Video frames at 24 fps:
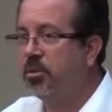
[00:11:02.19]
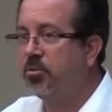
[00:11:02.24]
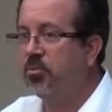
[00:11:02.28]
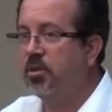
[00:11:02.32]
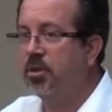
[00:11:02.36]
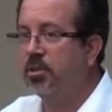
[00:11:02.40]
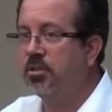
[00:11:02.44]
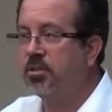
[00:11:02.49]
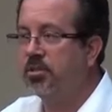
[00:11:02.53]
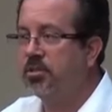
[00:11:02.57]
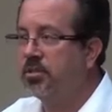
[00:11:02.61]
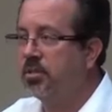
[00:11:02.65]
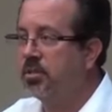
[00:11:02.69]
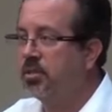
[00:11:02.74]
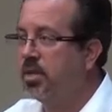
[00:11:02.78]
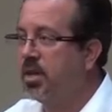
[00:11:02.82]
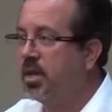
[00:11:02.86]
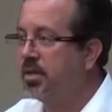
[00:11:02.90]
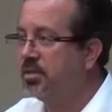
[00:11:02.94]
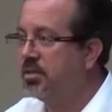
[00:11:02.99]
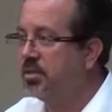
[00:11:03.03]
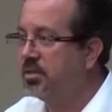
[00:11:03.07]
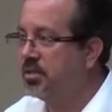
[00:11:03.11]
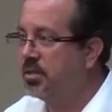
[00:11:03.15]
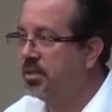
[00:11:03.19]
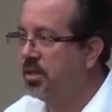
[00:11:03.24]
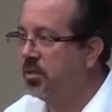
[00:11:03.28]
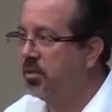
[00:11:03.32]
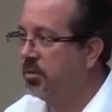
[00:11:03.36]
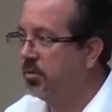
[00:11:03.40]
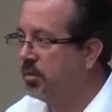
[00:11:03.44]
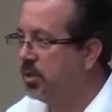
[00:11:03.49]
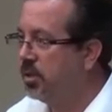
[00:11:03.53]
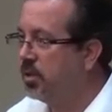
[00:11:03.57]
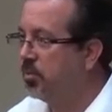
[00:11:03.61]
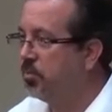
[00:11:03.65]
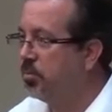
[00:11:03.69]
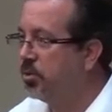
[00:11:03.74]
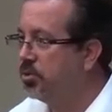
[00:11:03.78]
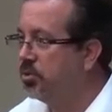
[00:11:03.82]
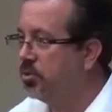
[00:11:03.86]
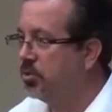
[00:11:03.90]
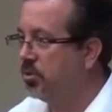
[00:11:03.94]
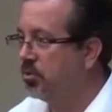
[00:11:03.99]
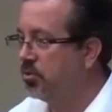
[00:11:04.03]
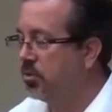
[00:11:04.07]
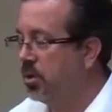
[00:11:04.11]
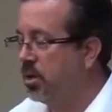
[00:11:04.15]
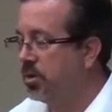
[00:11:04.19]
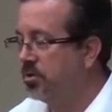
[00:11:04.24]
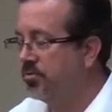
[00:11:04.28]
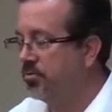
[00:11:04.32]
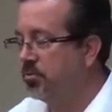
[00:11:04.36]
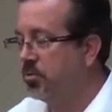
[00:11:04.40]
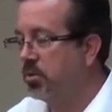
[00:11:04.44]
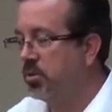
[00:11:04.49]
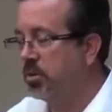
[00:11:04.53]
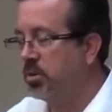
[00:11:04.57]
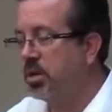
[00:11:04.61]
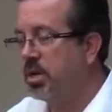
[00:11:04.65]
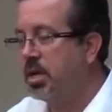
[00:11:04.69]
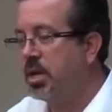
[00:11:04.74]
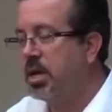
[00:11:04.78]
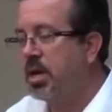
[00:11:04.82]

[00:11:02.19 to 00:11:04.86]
drugs isn't the toxicity you need to put you across for.